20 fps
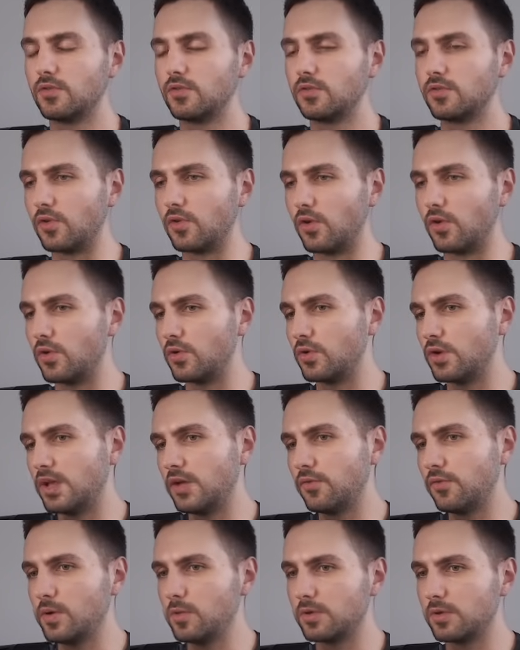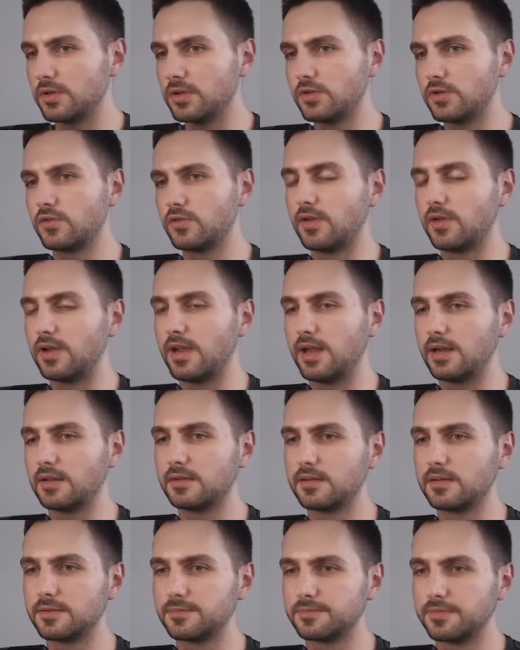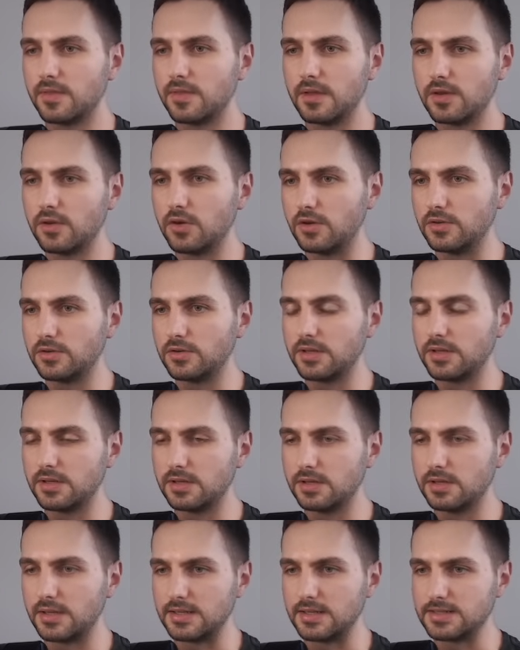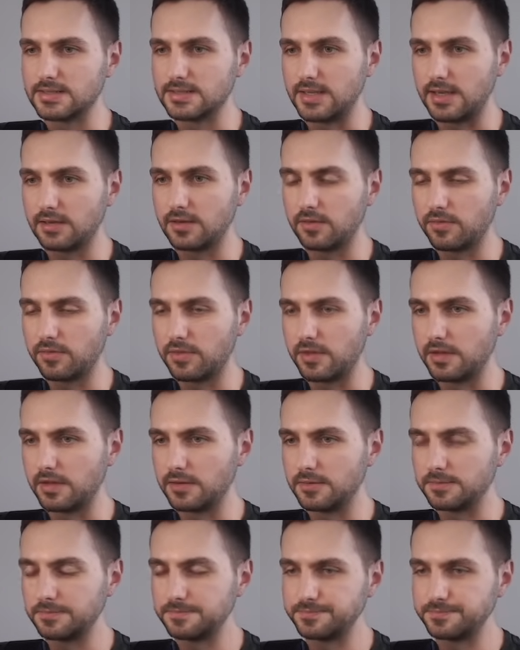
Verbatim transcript: So if we wanted to select the content inside of the